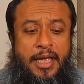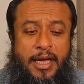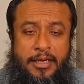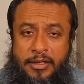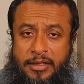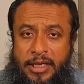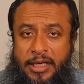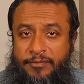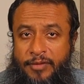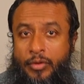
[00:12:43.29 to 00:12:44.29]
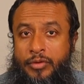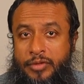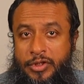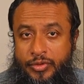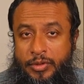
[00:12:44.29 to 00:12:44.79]
And really, if you go to
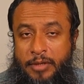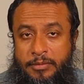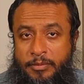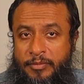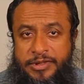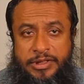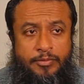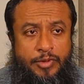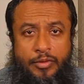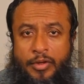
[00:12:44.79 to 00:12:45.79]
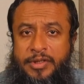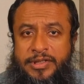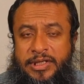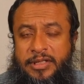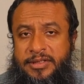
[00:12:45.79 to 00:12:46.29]
the Sunnah of the Prophet, we do not
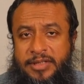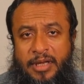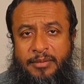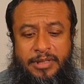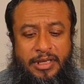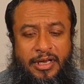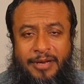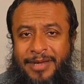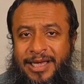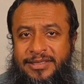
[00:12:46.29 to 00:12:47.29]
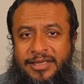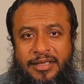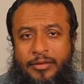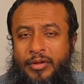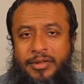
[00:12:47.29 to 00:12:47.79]
see the Sahaba al-Kiram
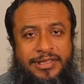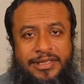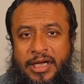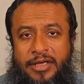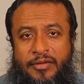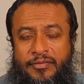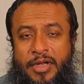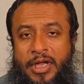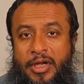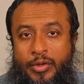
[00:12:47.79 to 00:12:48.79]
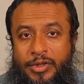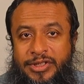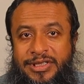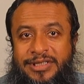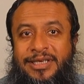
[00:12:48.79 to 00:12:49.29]
asking all these kind of
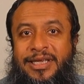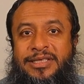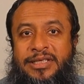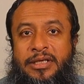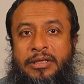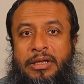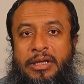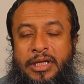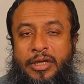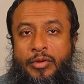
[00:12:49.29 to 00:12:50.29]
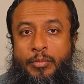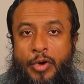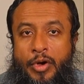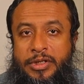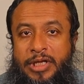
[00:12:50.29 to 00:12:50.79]
questions and getting,
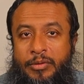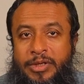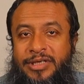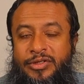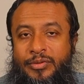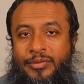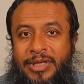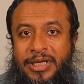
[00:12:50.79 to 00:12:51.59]
bogged down into